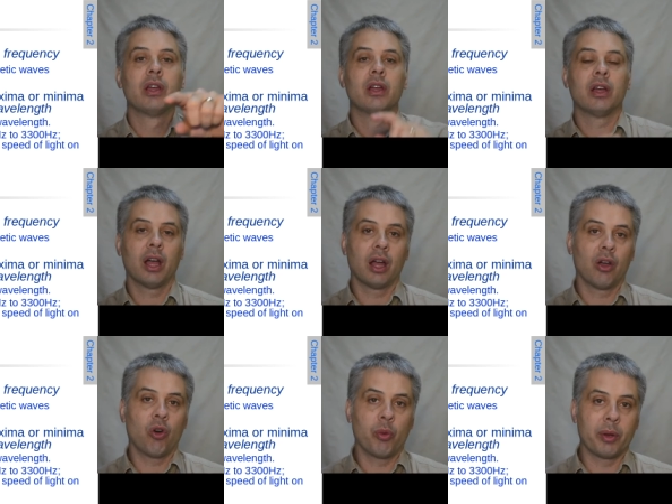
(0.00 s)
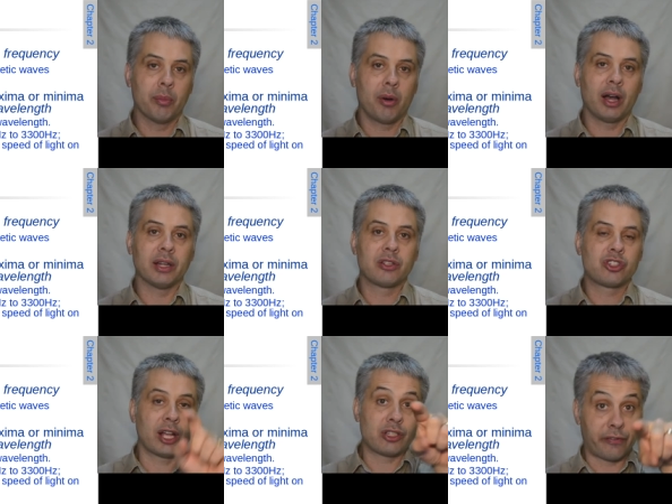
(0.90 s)
Uh, or we might
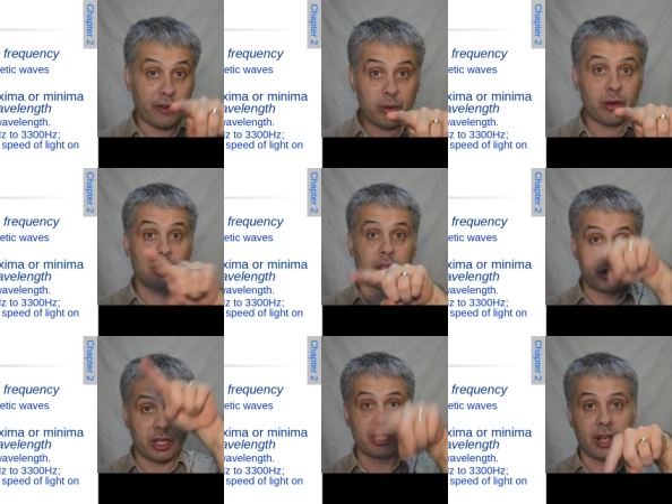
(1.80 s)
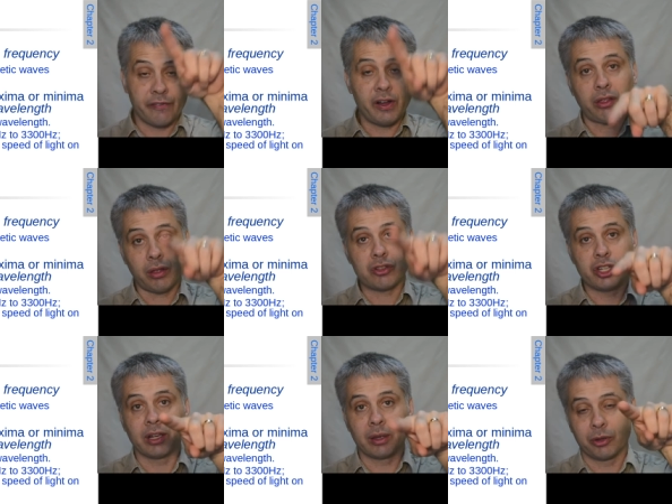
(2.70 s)
change the frequency. So we change how fast it's
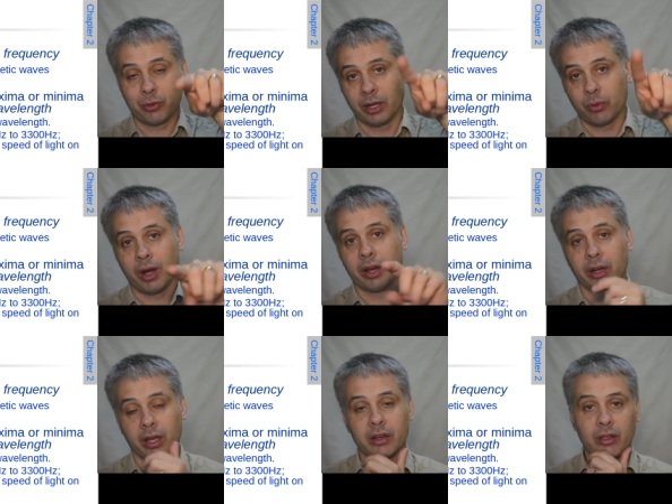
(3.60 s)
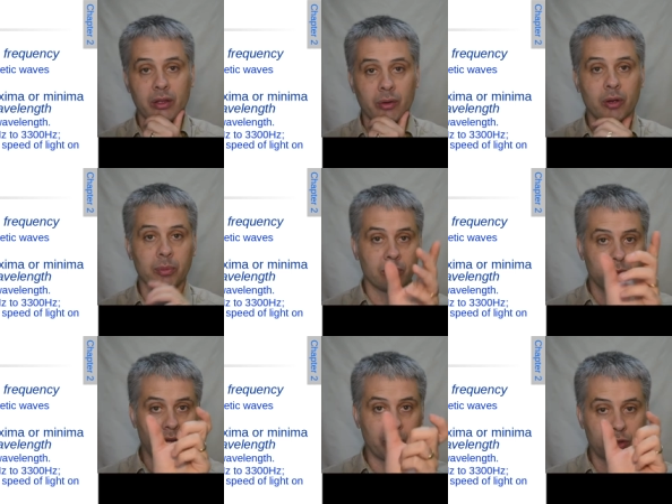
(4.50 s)
jiggling between a one and a zero
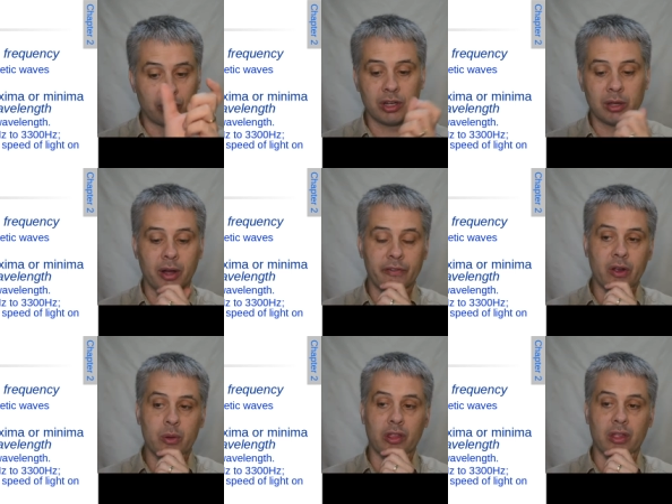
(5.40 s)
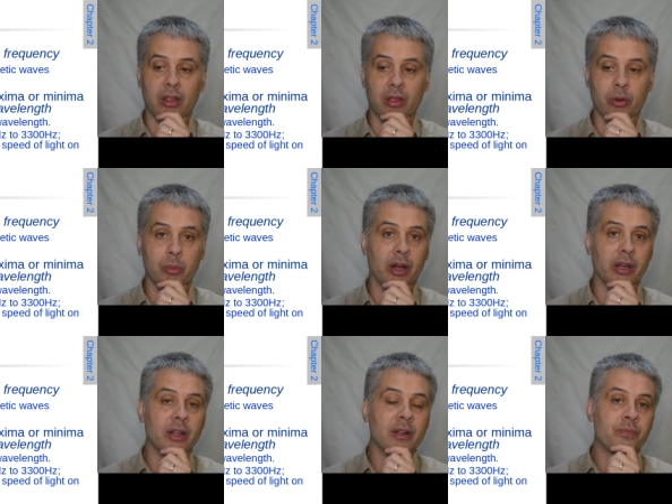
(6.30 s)
uh, with two nearby frequencies. Or we might
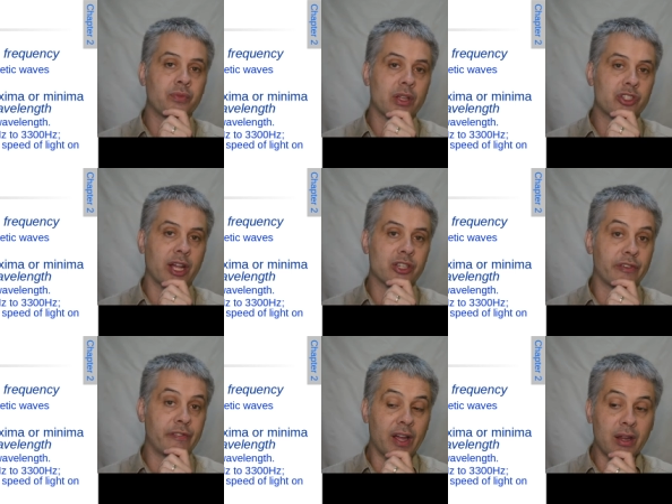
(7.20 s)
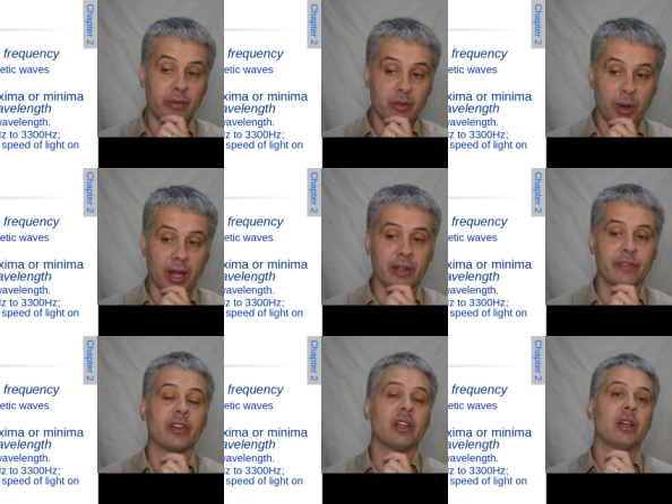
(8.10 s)
change the phase of the wave.
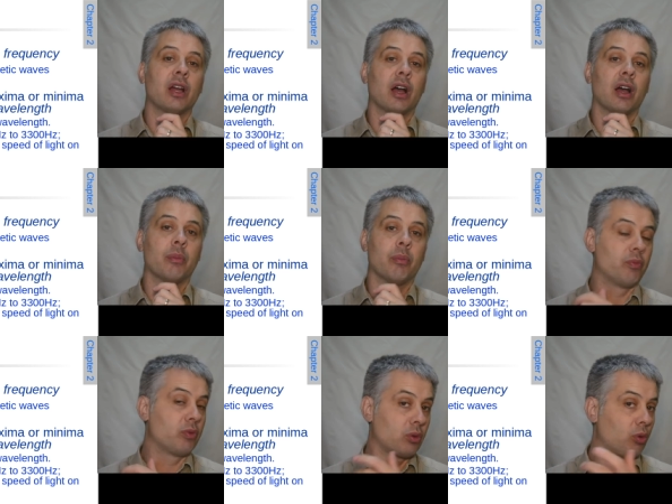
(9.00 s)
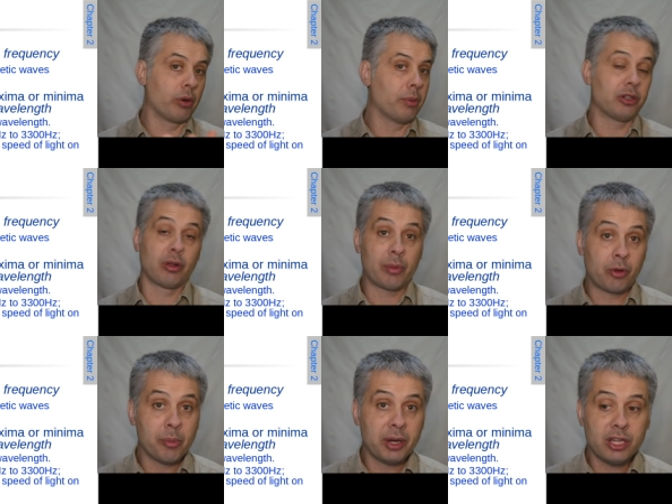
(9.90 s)
Um, or we might do some
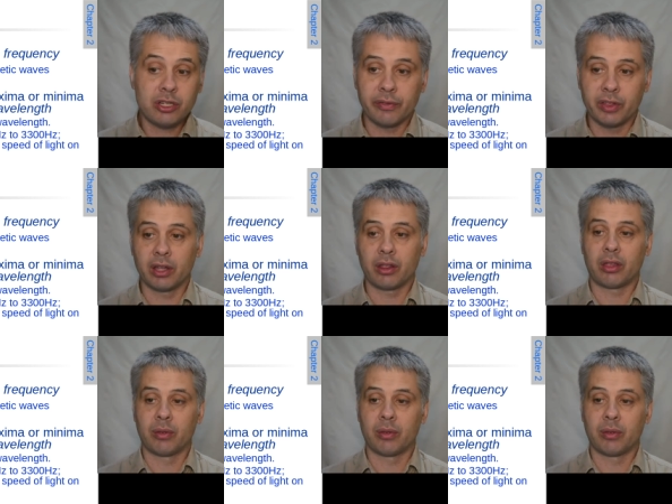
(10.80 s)
combination of these.